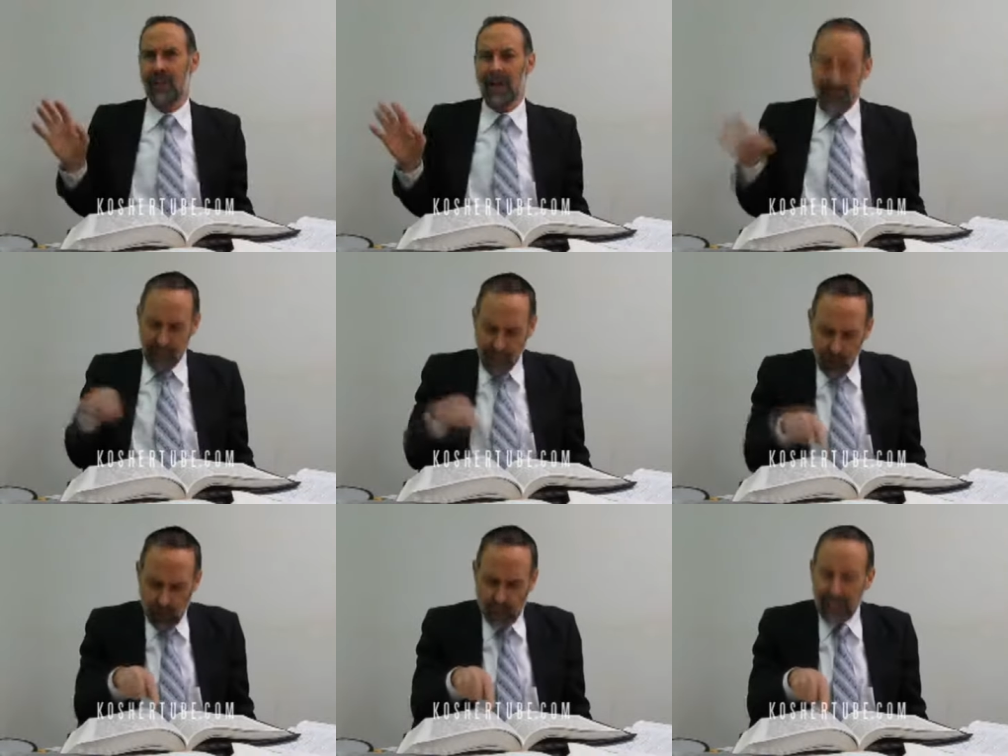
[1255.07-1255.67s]
And
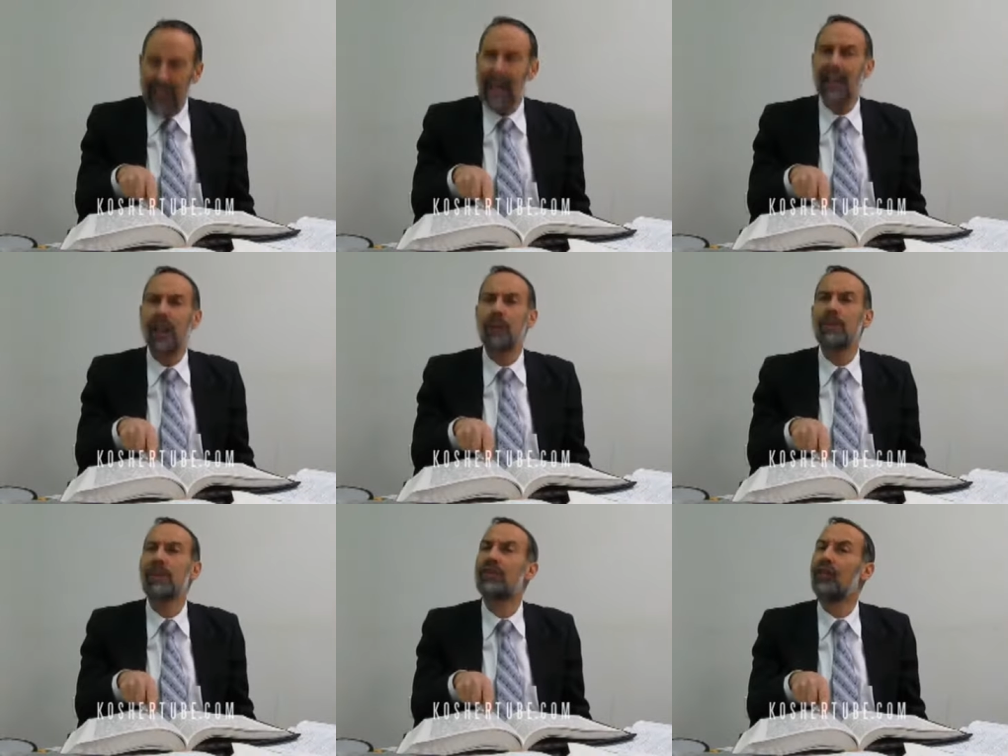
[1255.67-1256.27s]
those are the
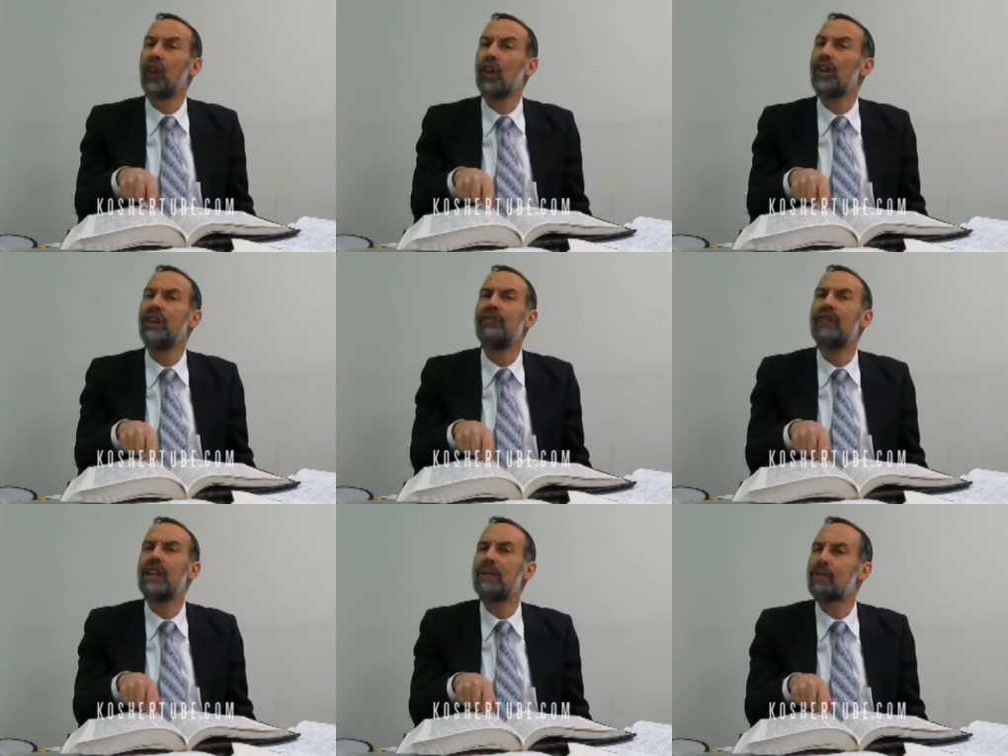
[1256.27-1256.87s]
chalomos of all the
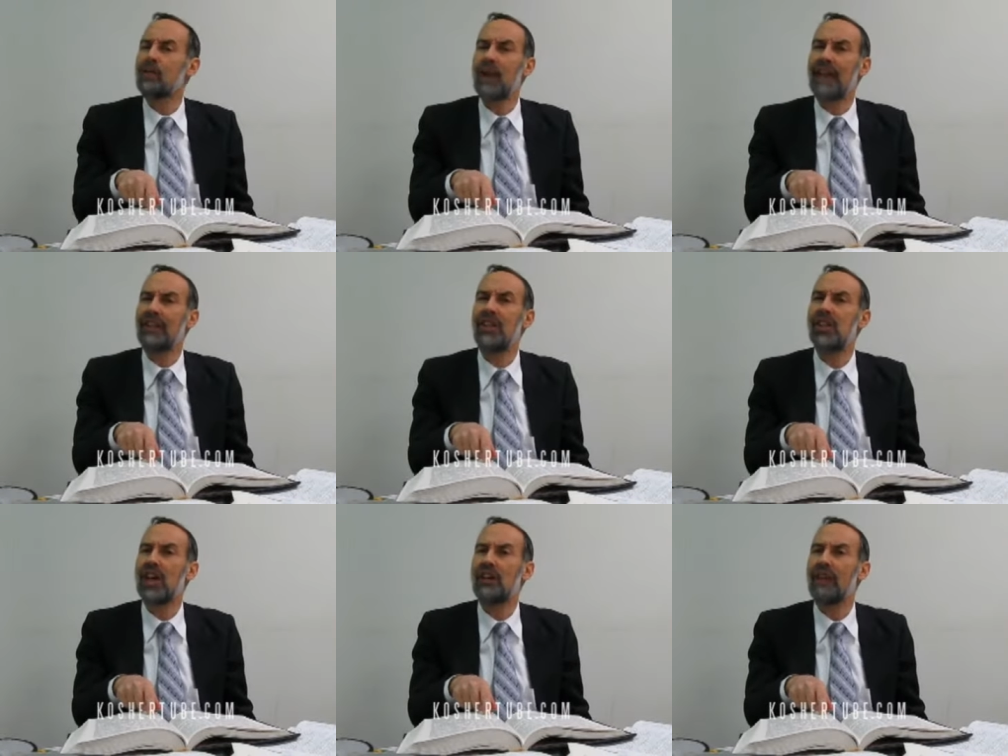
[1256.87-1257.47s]
neviim throughout the
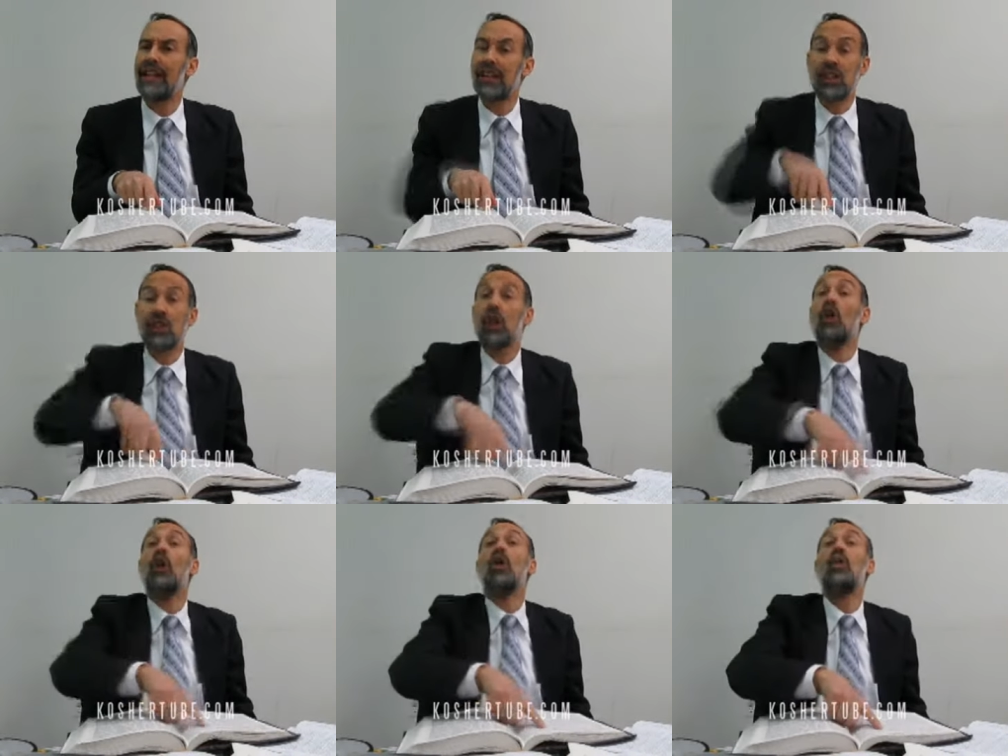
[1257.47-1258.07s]
generations,
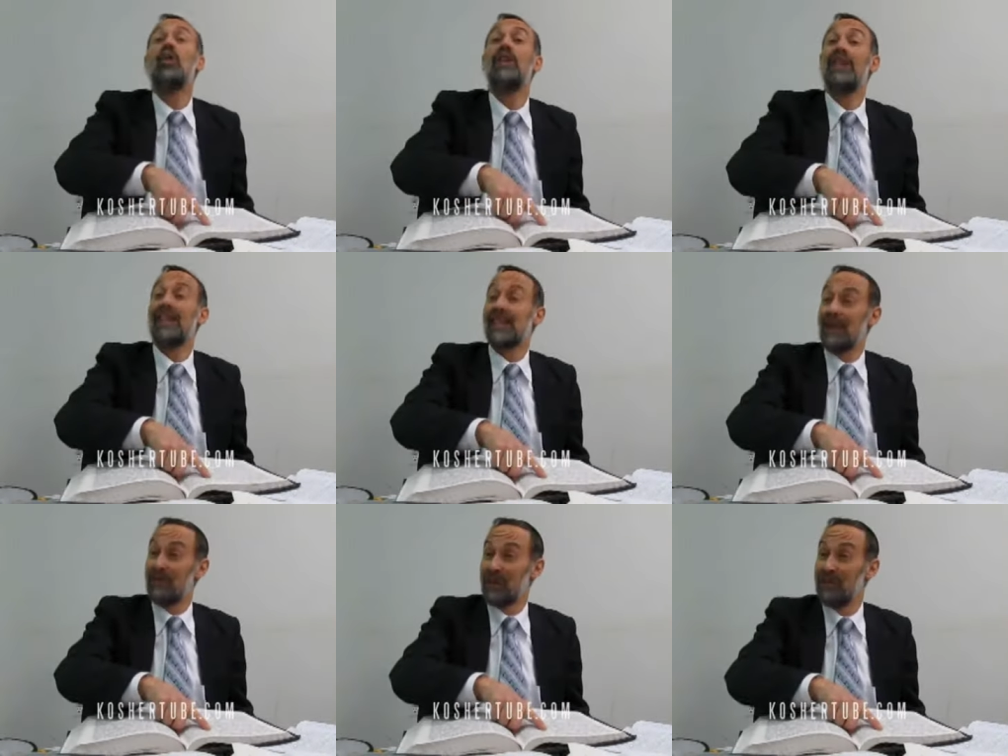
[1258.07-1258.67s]
with the
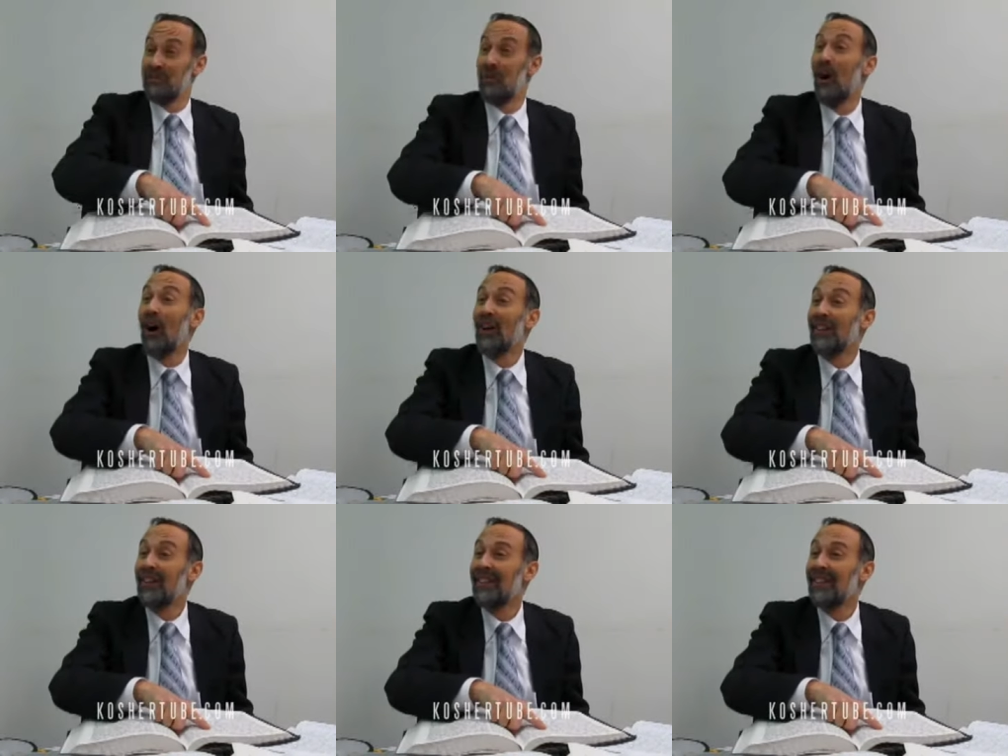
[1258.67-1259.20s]
exception of one.